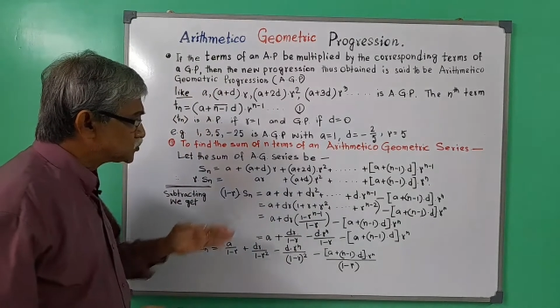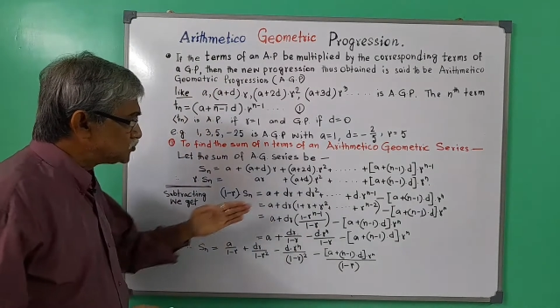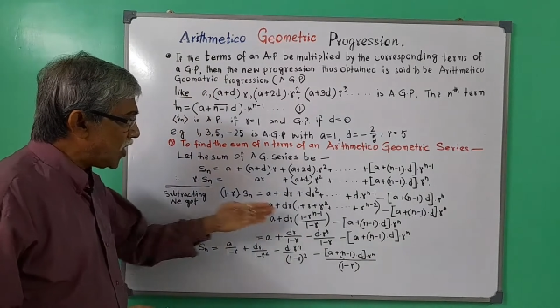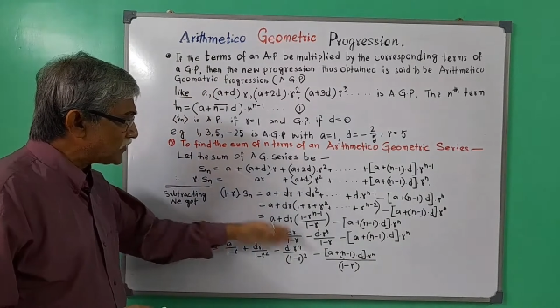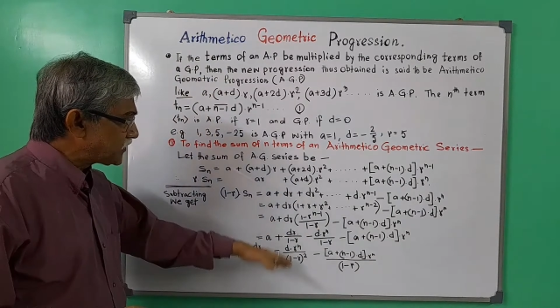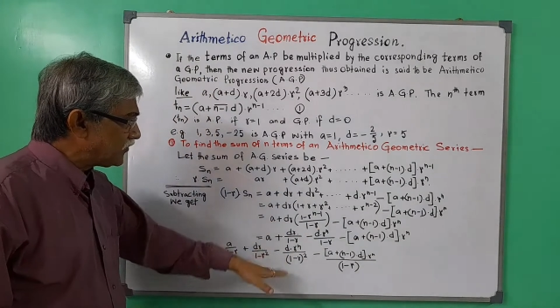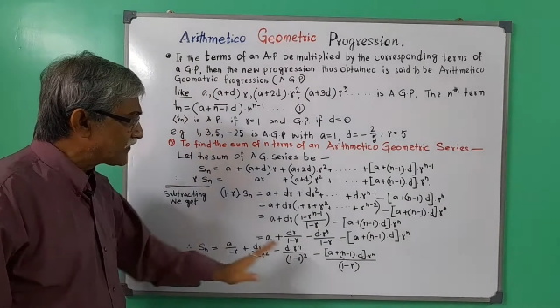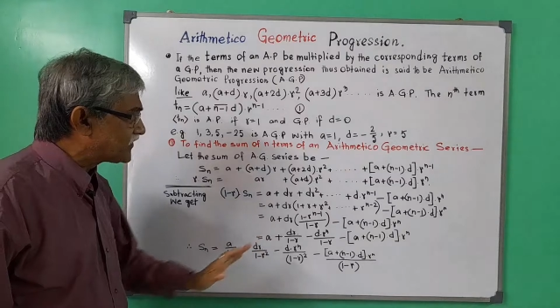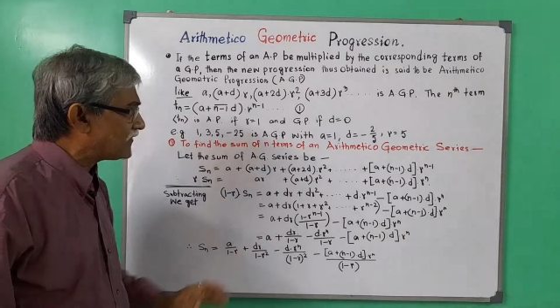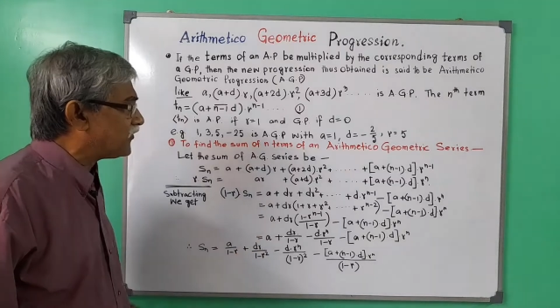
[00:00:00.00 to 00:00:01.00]
Do not
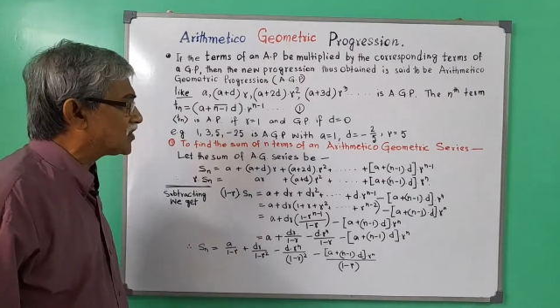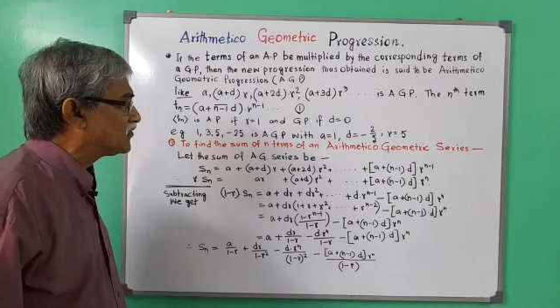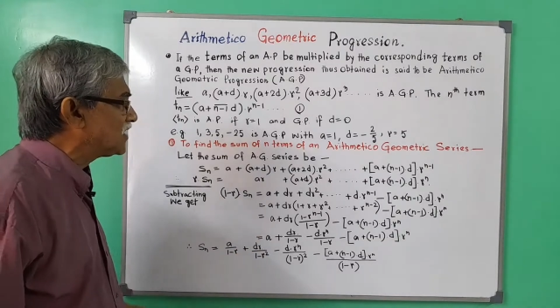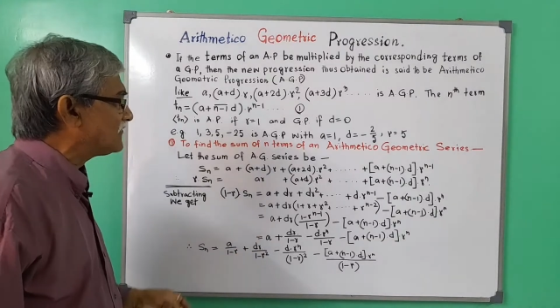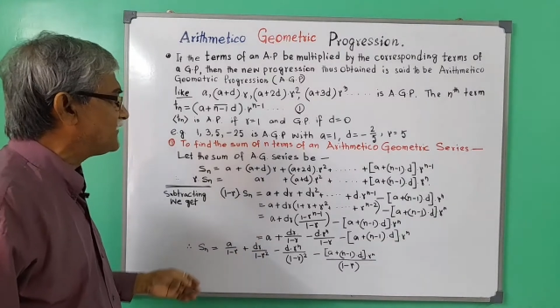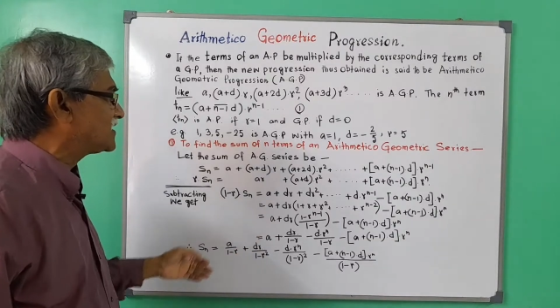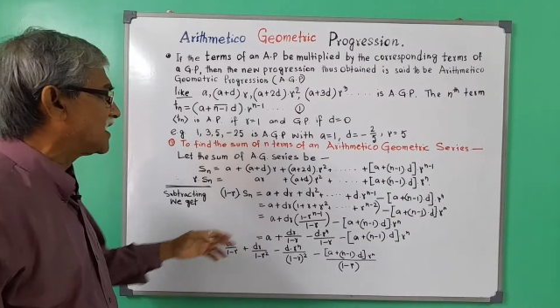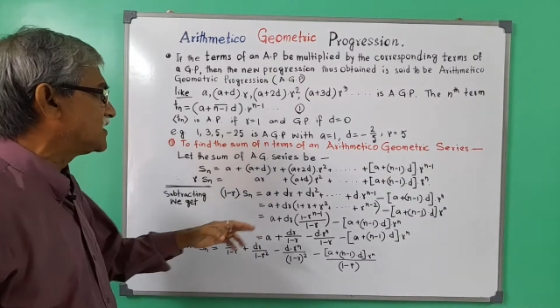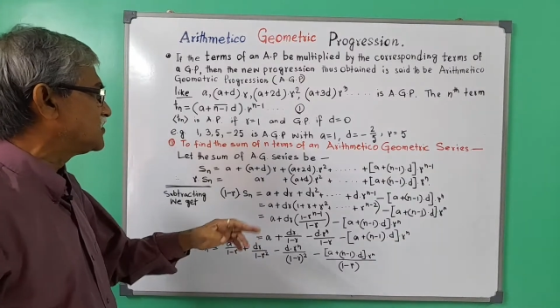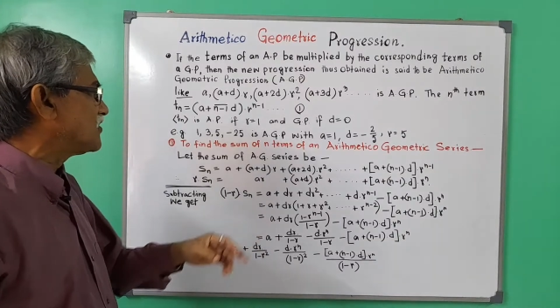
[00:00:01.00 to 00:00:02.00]
use the formula
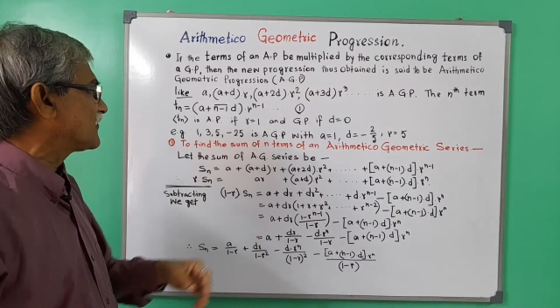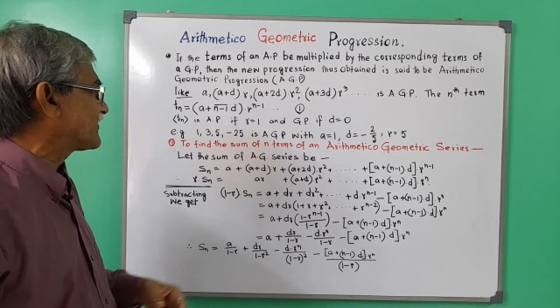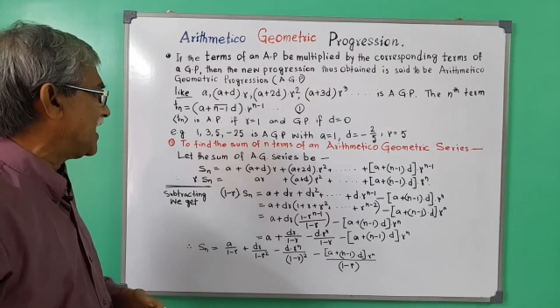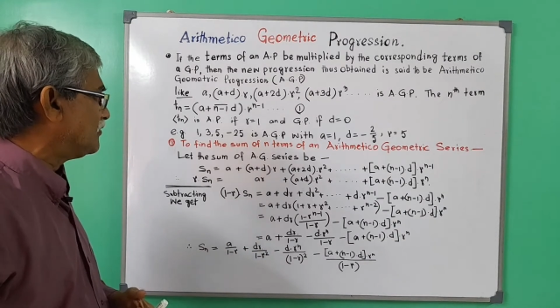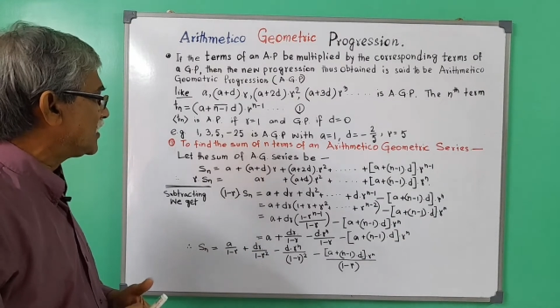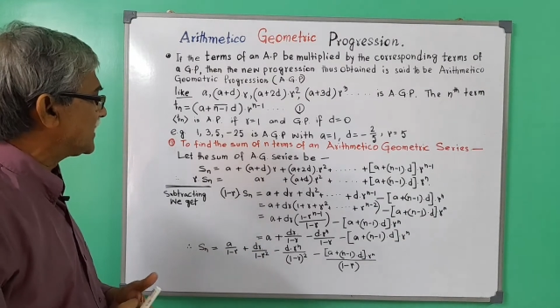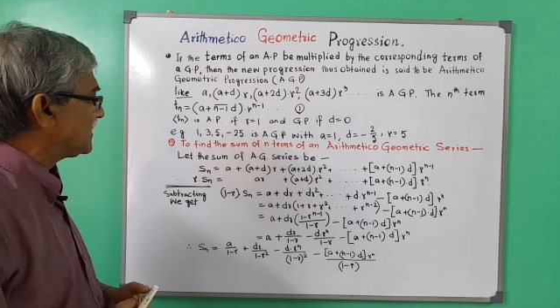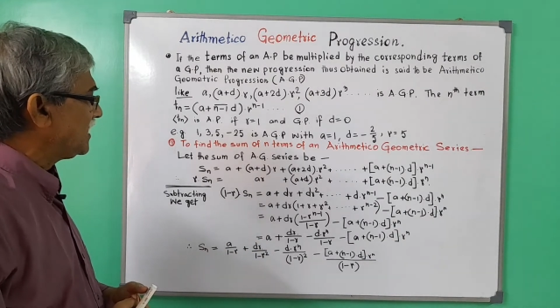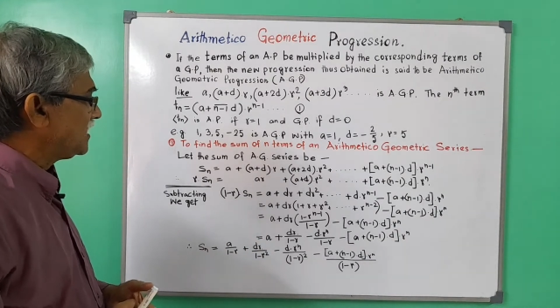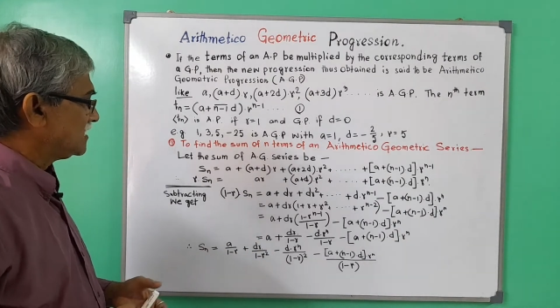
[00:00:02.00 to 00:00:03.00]
finally in your sum, okay?
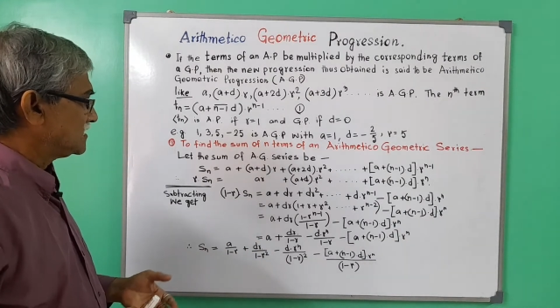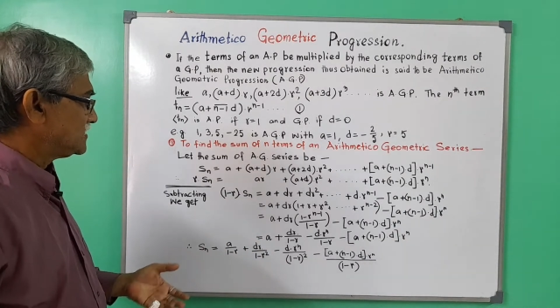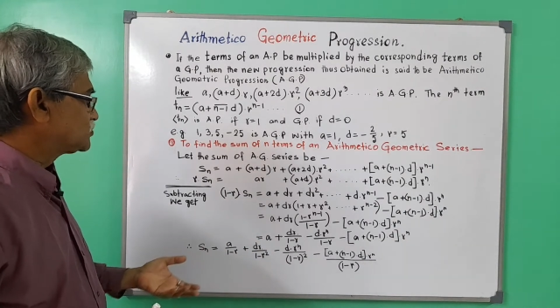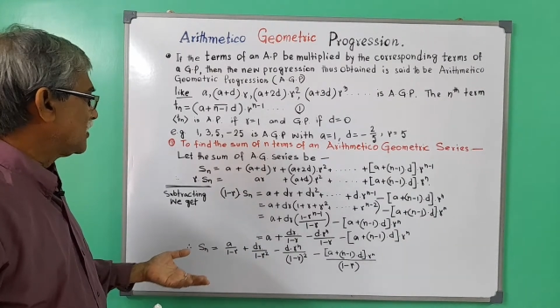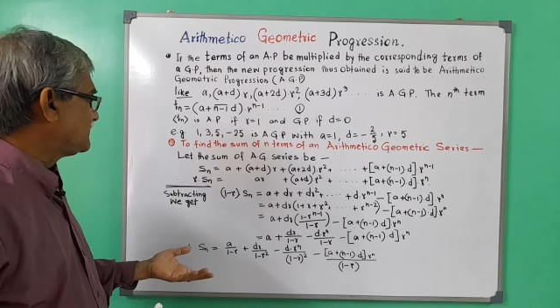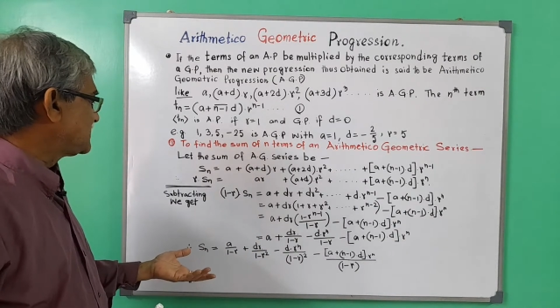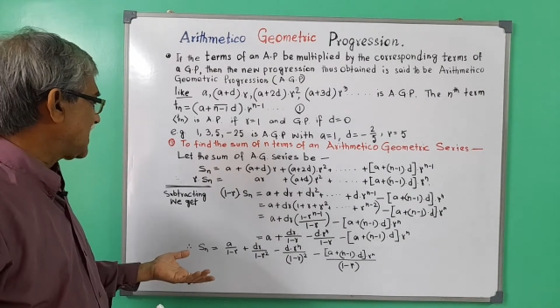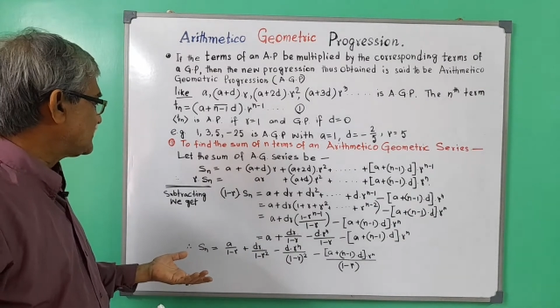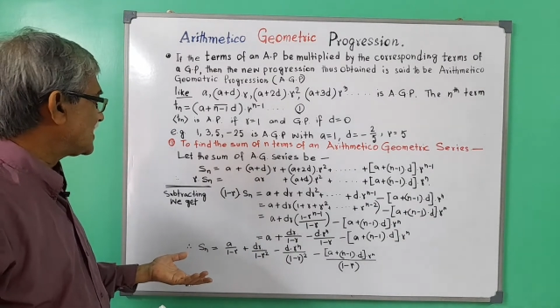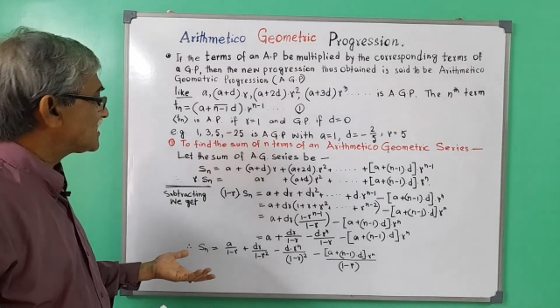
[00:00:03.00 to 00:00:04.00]
It will be
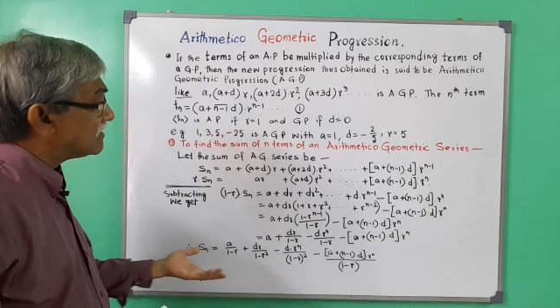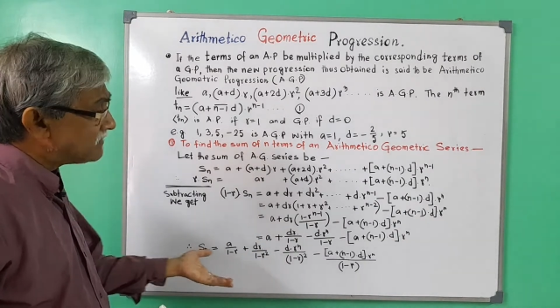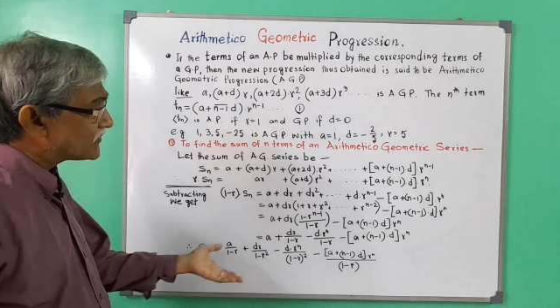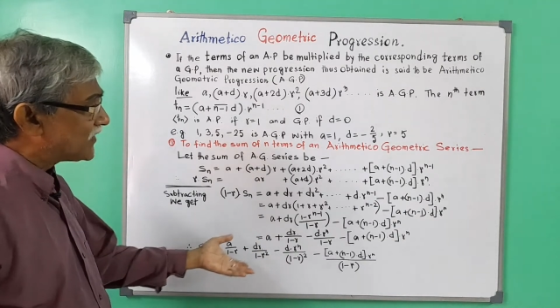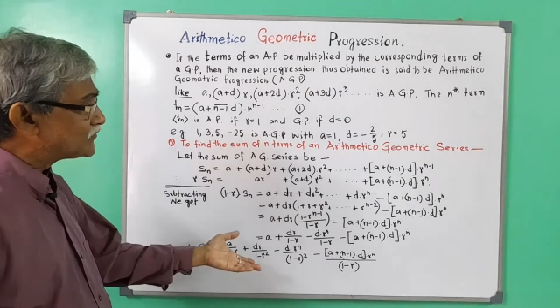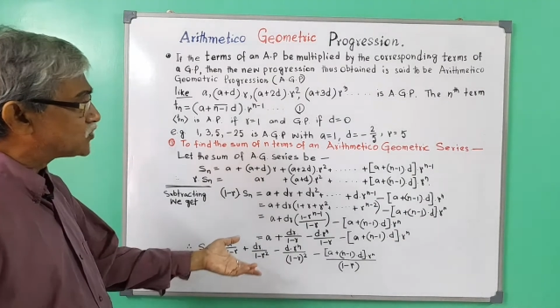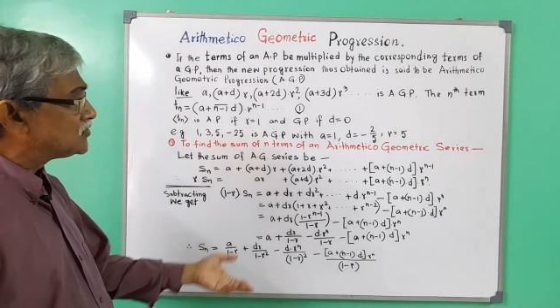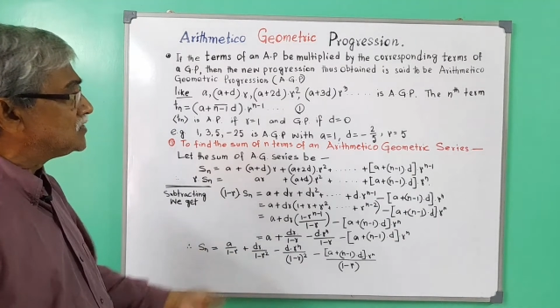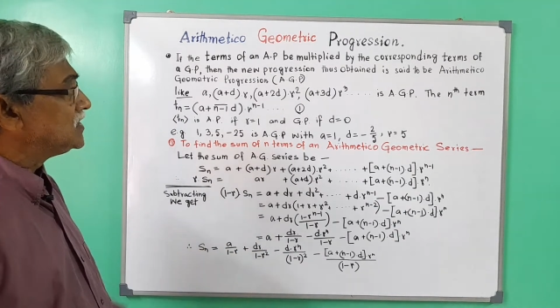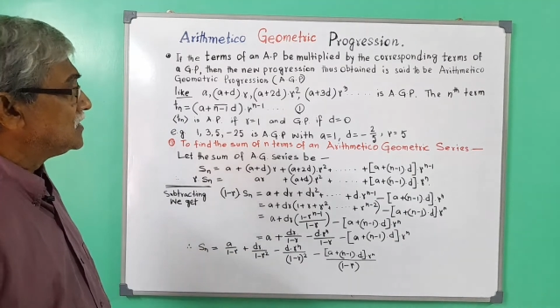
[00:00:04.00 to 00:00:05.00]
rather cumbersome
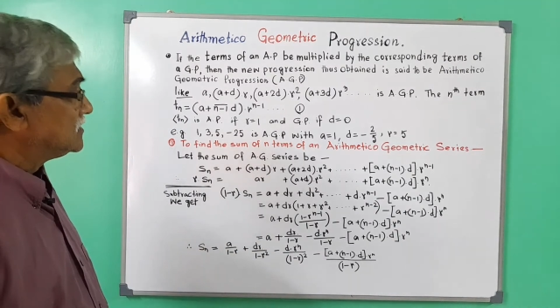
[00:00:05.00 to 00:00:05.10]
to